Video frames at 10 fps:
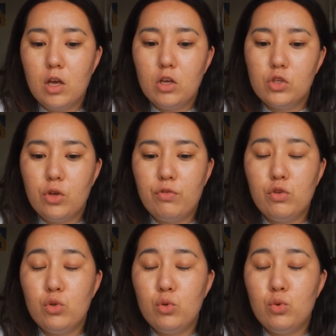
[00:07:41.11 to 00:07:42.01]
So if you
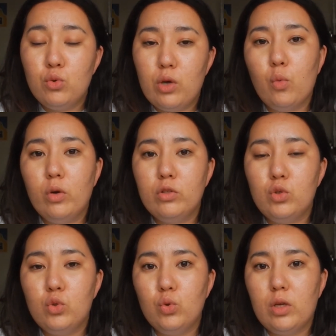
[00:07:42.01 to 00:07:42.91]
do want
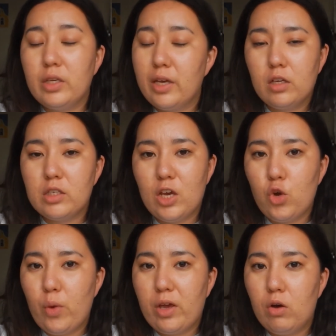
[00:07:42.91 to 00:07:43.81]
to get
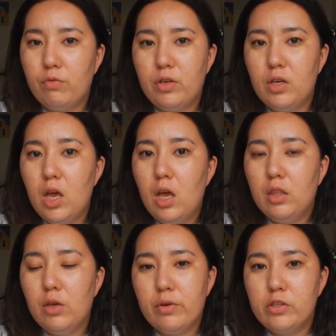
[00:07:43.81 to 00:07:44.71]
takeaway coffee,
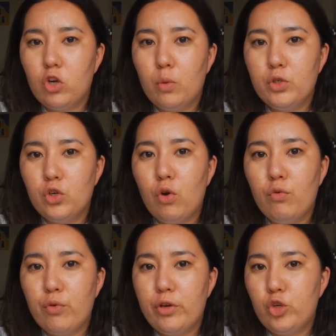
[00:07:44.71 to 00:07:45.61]
there is an option
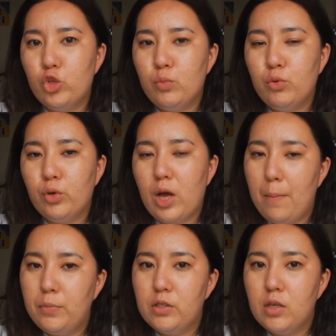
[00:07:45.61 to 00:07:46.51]
of reusable
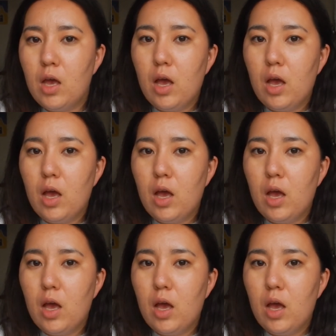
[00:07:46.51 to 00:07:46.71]
cups.